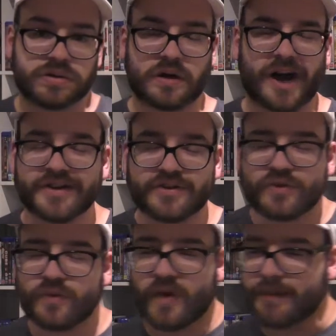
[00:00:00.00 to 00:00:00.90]
I don't
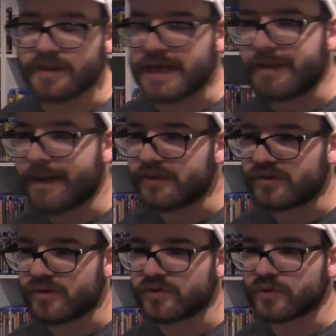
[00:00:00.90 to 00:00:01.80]
know if I blame
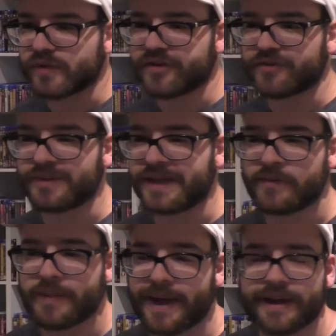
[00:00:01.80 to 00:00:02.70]
Amazon or if I just blame
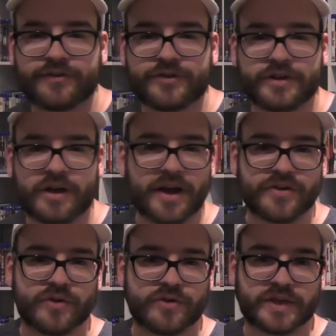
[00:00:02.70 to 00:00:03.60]
the packaging. I
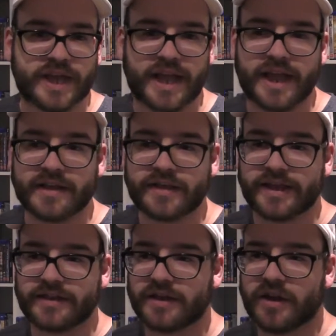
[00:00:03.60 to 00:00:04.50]
don't care.
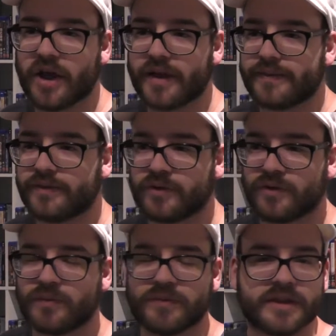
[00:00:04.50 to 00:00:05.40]
Like, the guy
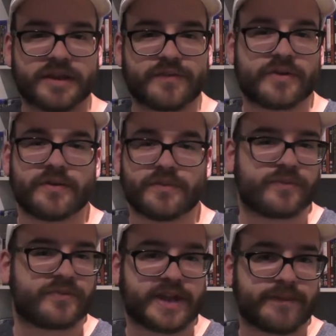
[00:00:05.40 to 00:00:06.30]
who delivered it
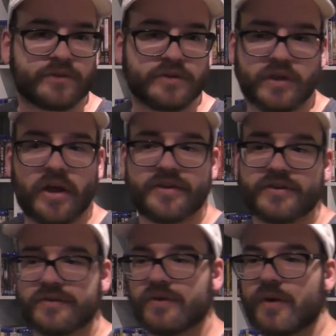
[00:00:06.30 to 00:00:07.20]
seemed
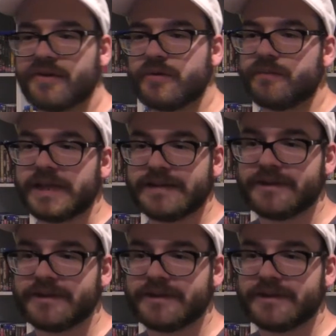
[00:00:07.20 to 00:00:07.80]
nice, so I don't blame